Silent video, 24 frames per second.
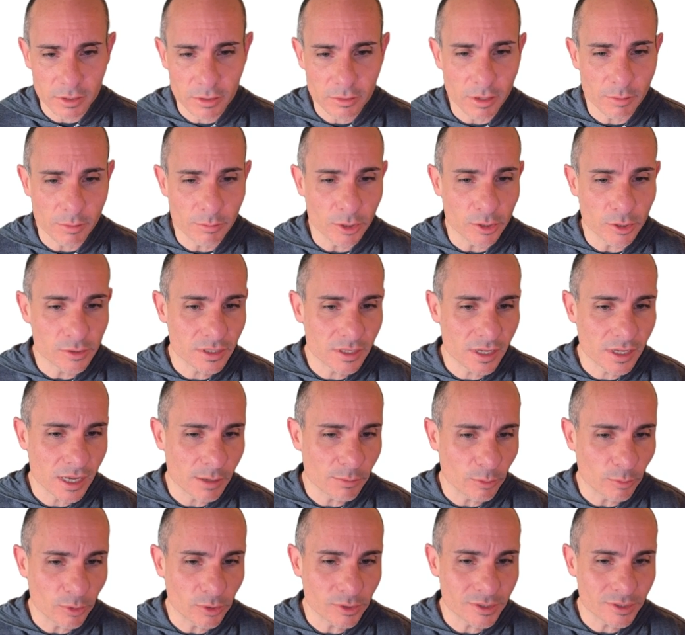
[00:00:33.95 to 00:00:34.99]
our most
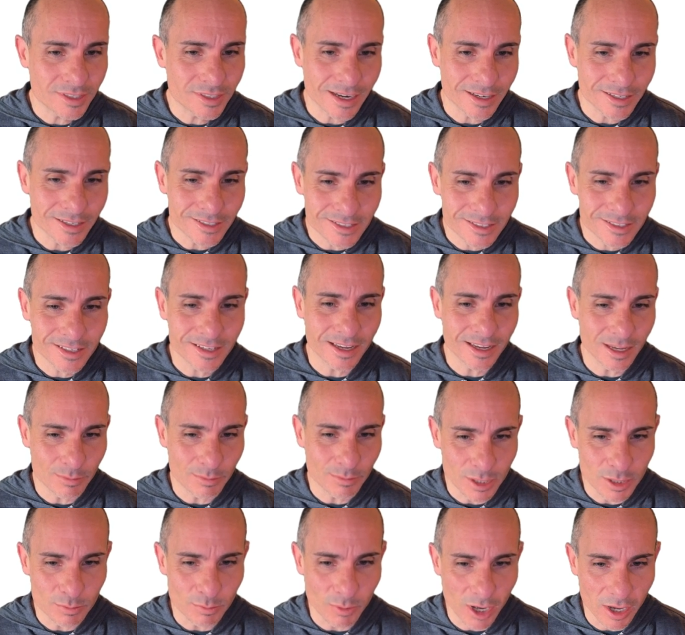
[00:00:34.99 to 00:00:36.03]
capable text to
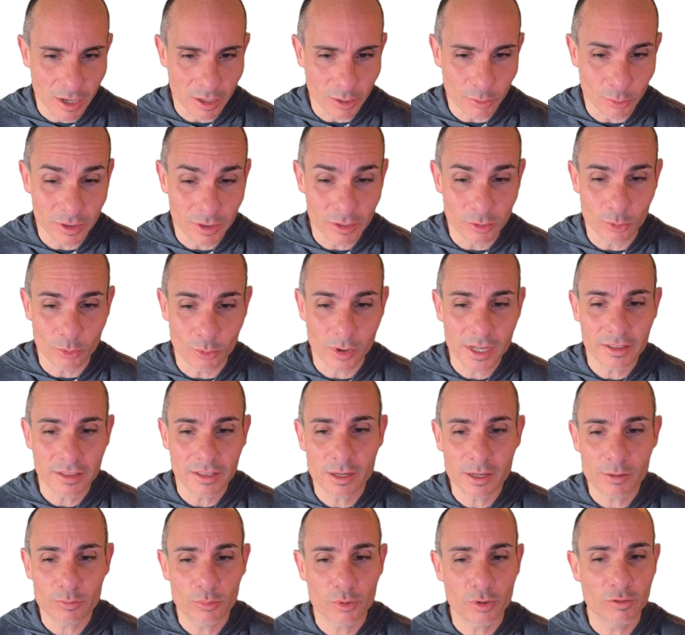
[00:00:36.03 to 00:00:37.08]
image model with greatly
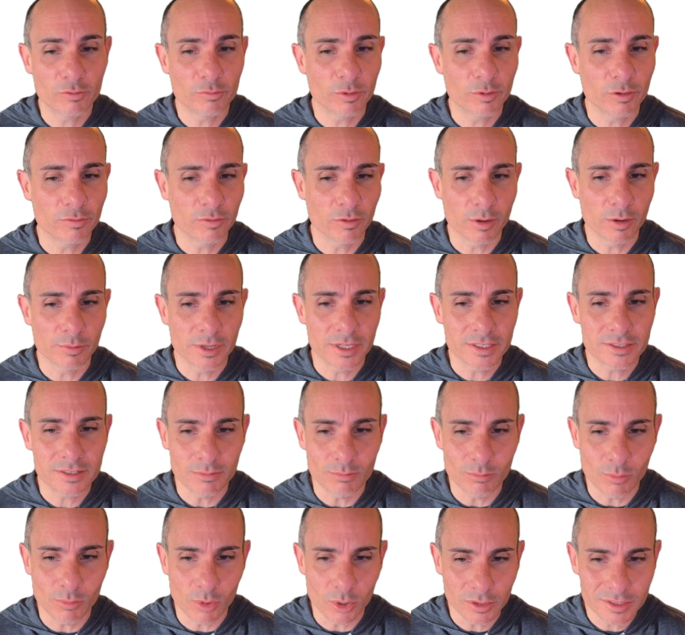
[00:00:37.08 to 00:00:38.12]
improved performance and
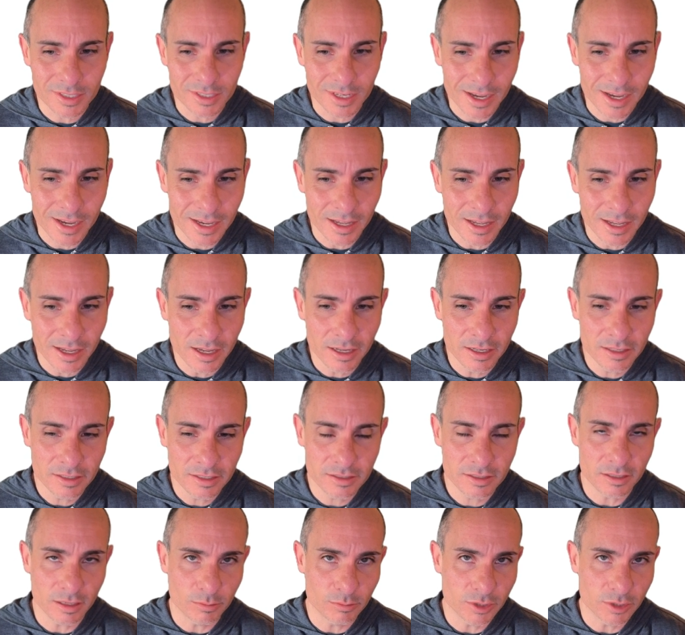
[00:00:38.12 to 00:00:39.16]
multi
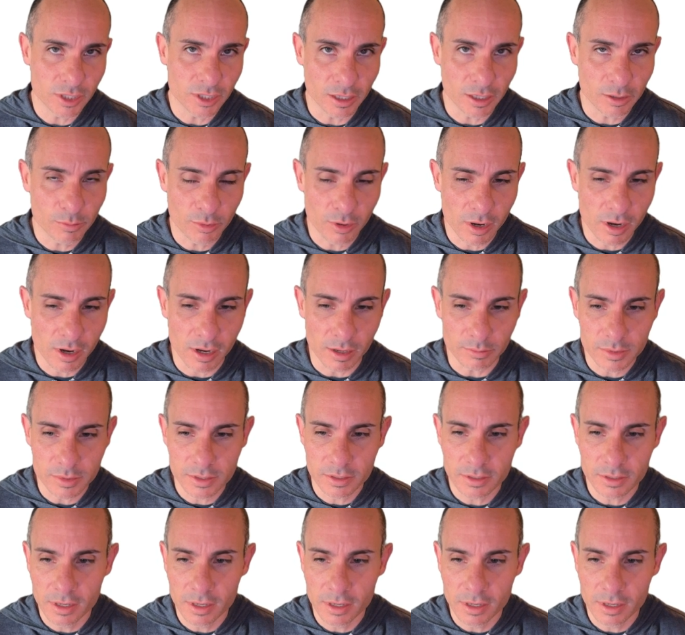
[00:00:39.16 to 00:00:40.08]
subject prompts,